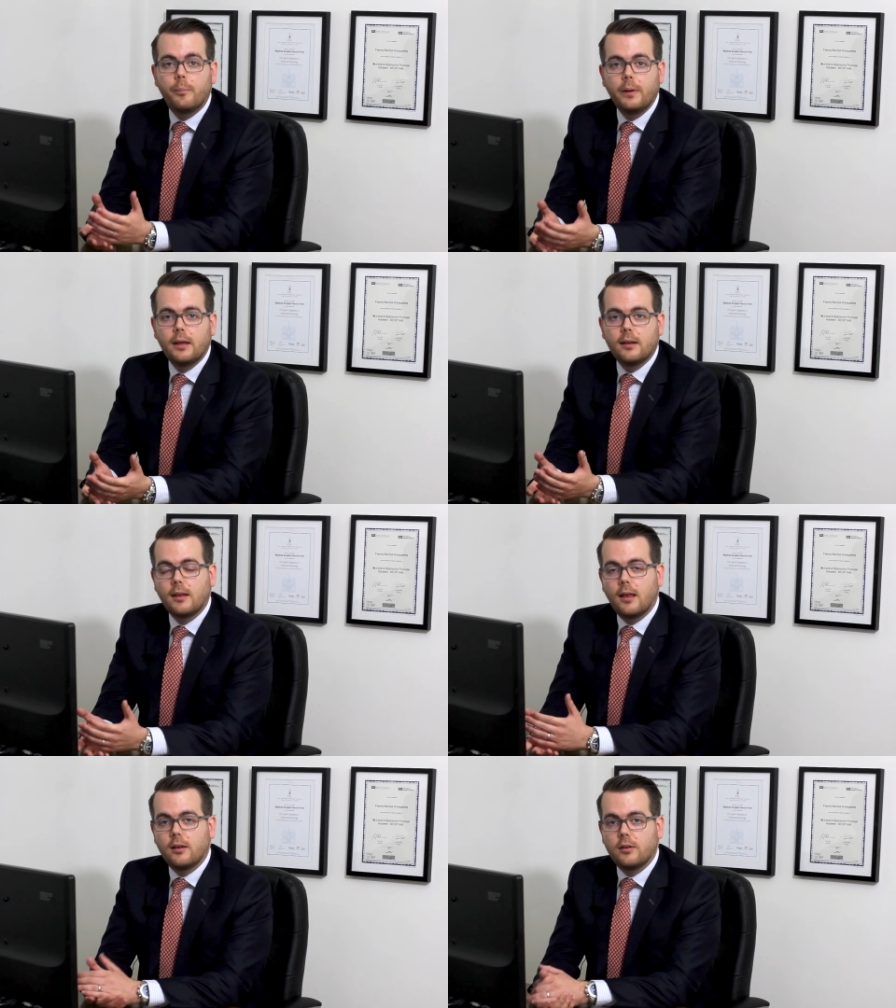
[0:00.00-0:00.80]
Being
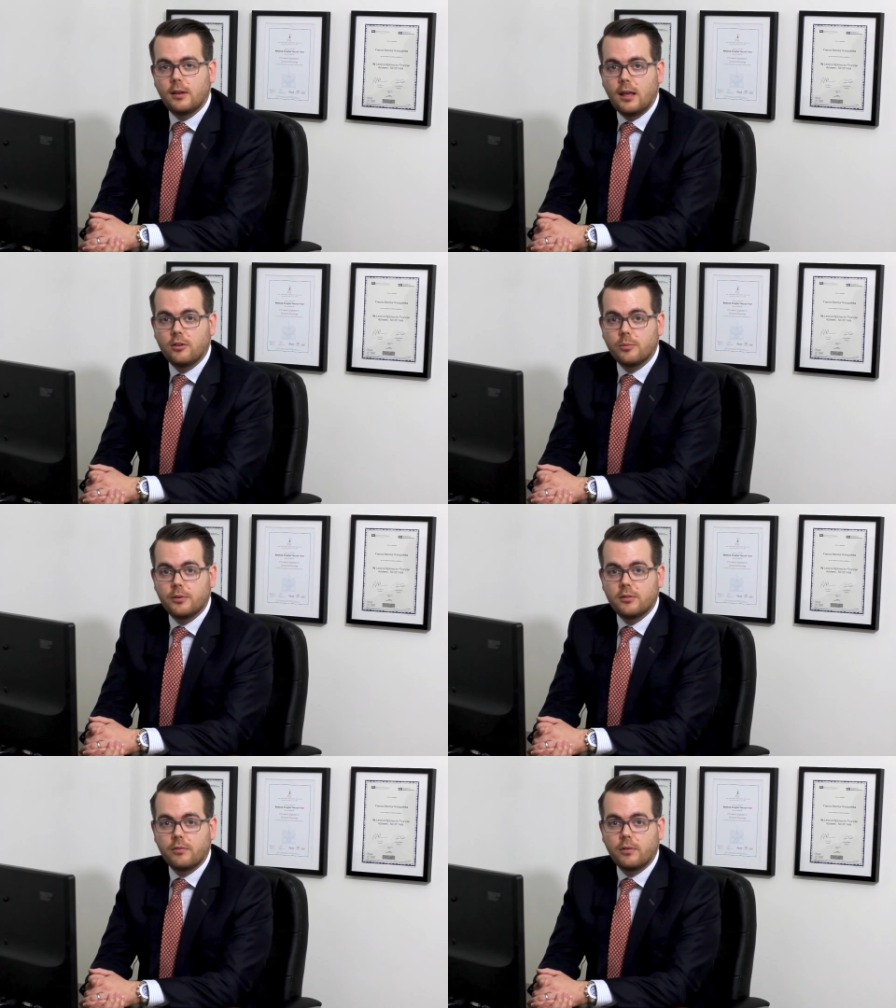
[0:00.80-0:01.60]
that the Asia
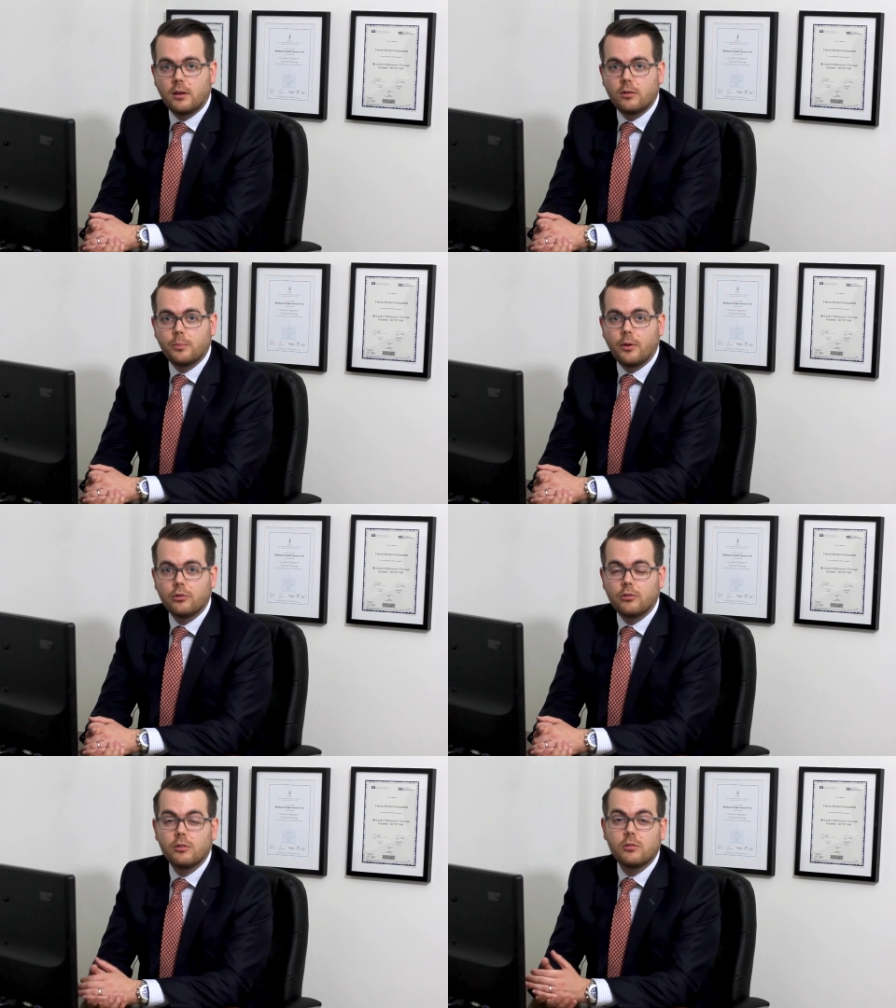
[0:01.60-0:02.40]
Pacific
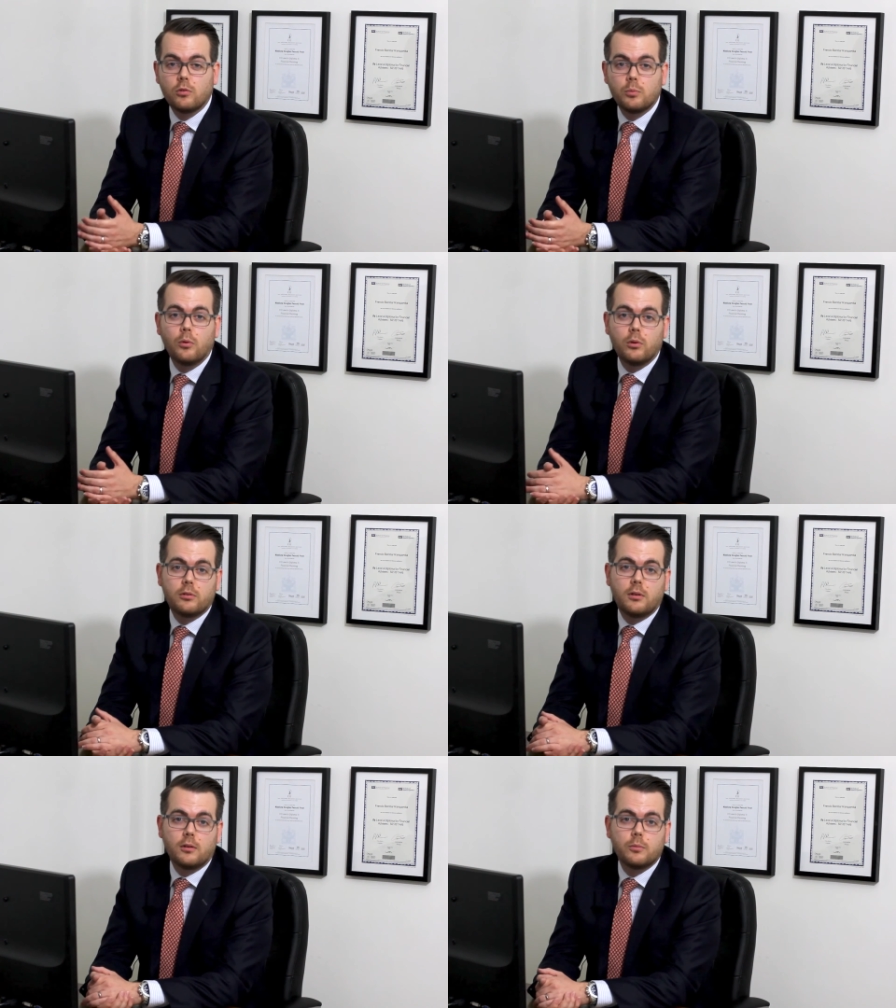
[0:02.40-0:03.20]
exposure is the
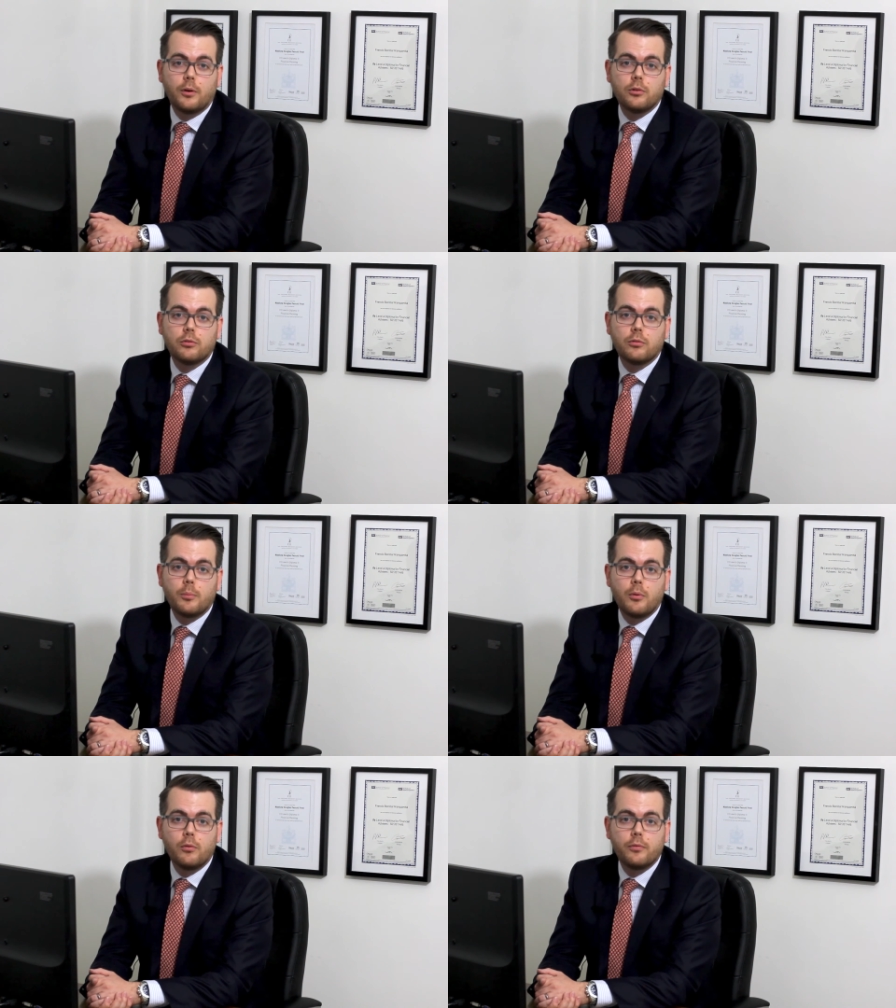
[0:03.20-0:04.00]
smallest exposure of
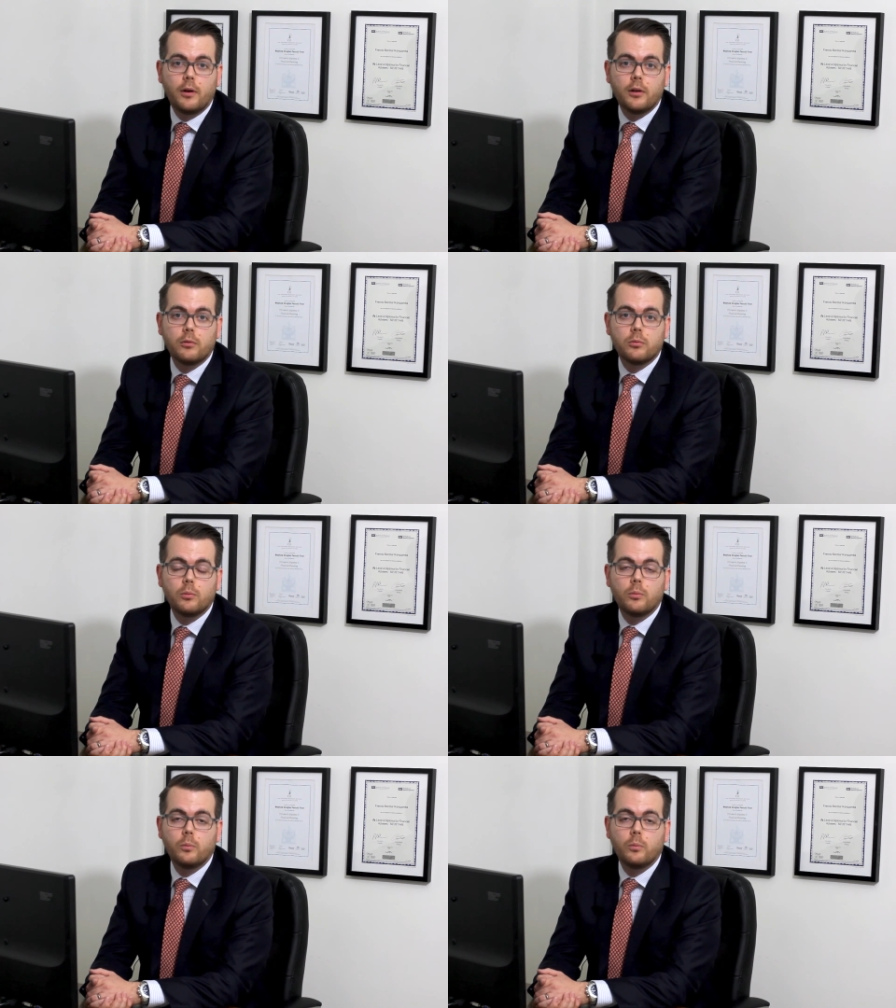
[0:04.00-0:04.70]
the portfolios,